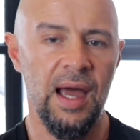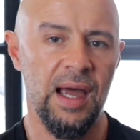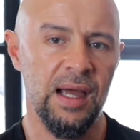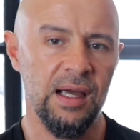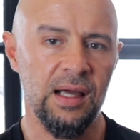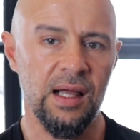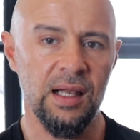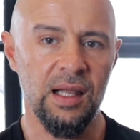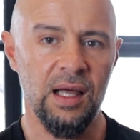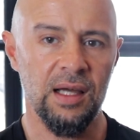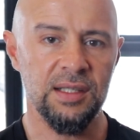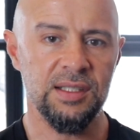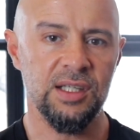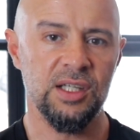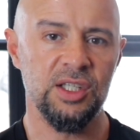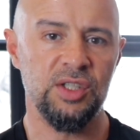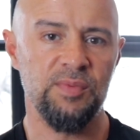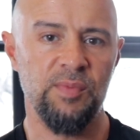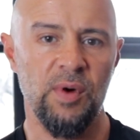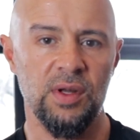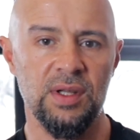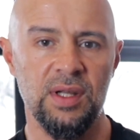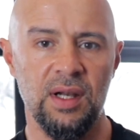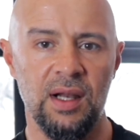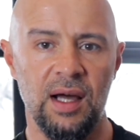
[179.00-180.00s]
Ankylosing
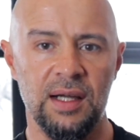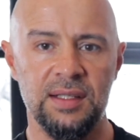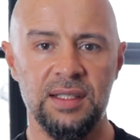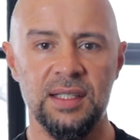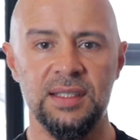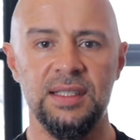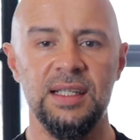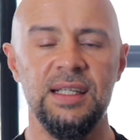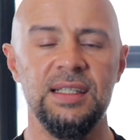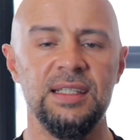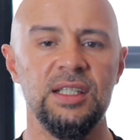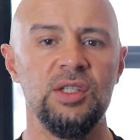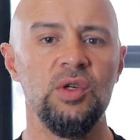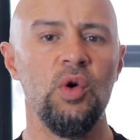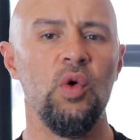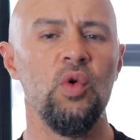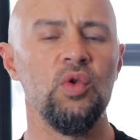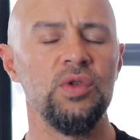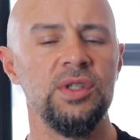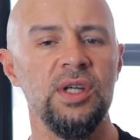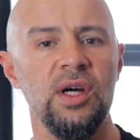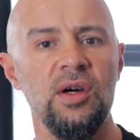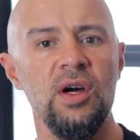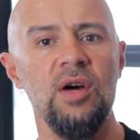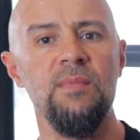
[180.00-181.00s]
spondylitis is an
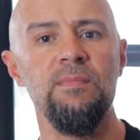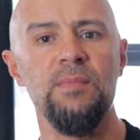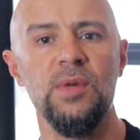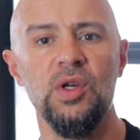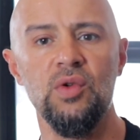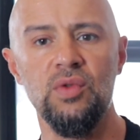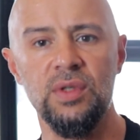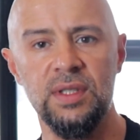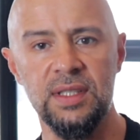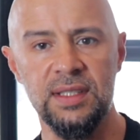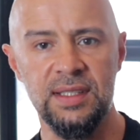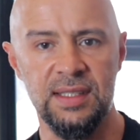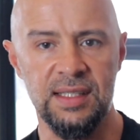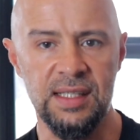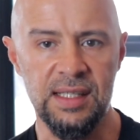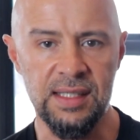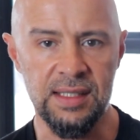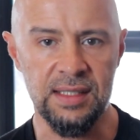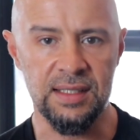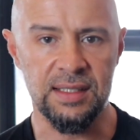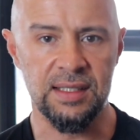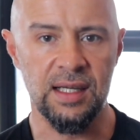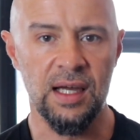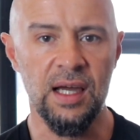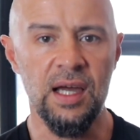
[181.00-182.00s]
autoimmune
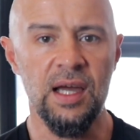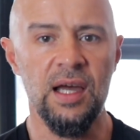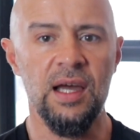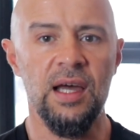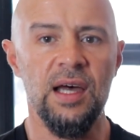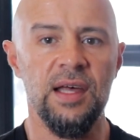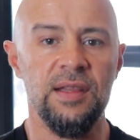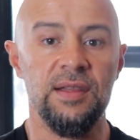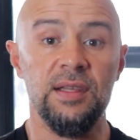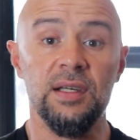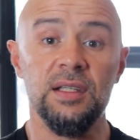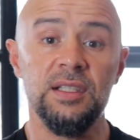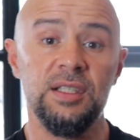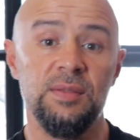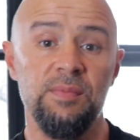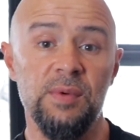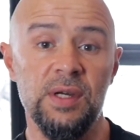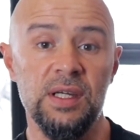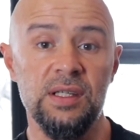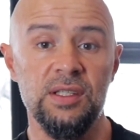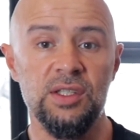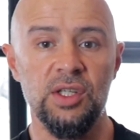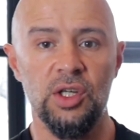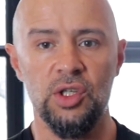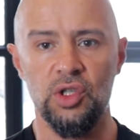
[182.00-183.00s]
disease. This
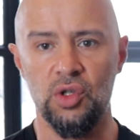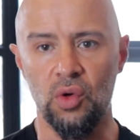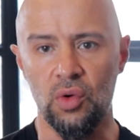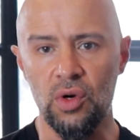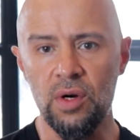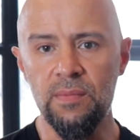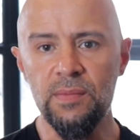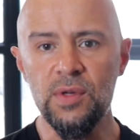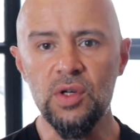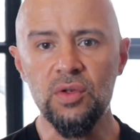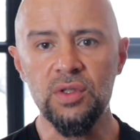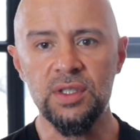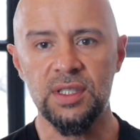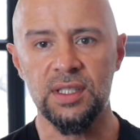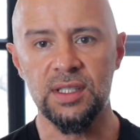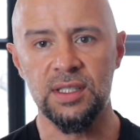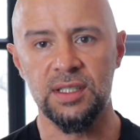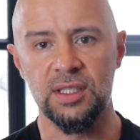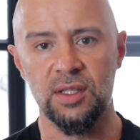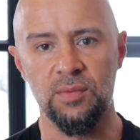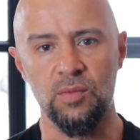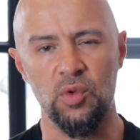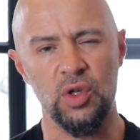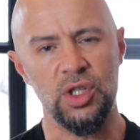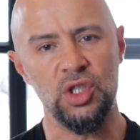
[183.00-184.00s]
means your immune
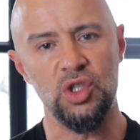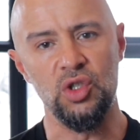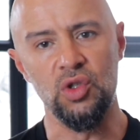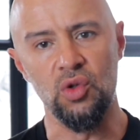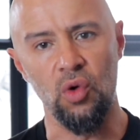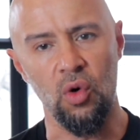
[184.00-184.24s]
system, which